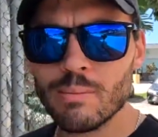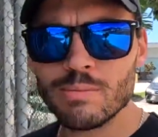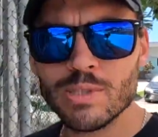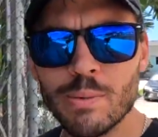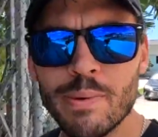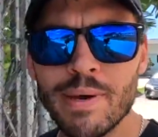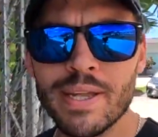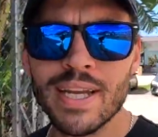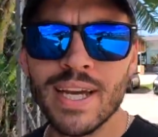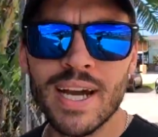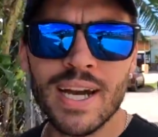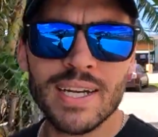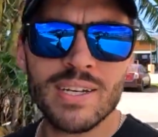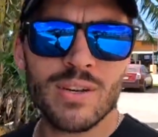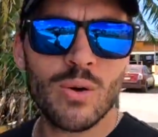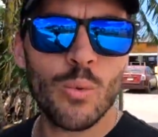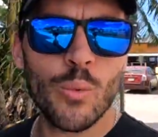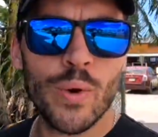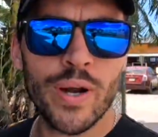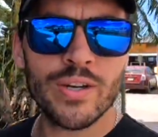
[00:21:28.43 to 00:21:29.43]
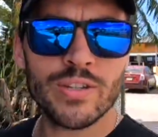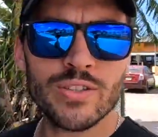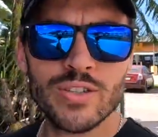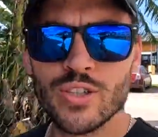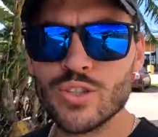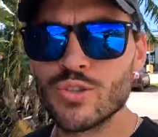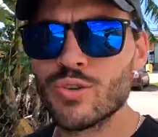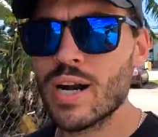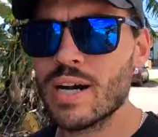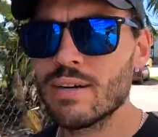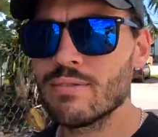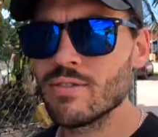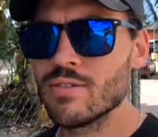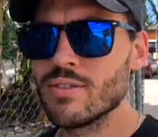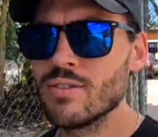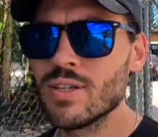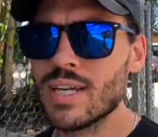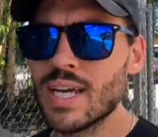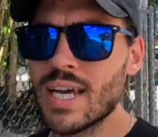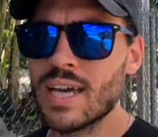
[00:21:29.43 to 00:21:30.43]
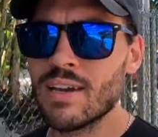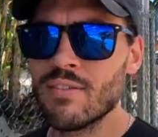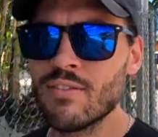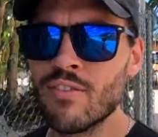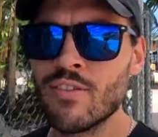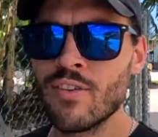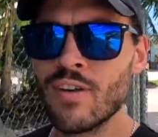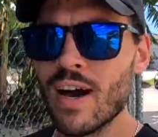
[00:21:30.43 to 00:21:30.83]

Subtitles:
I'm debating on where to travel if